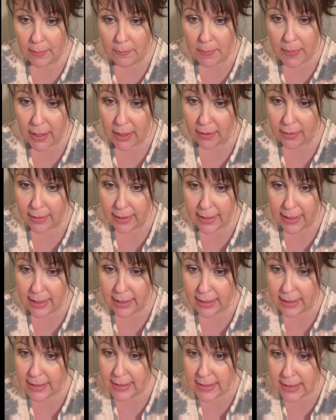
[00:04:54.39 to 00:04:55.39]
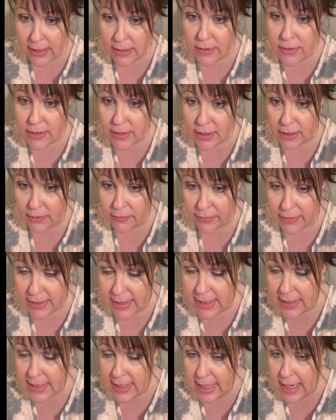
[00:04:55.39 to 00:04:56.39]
barely any cell service.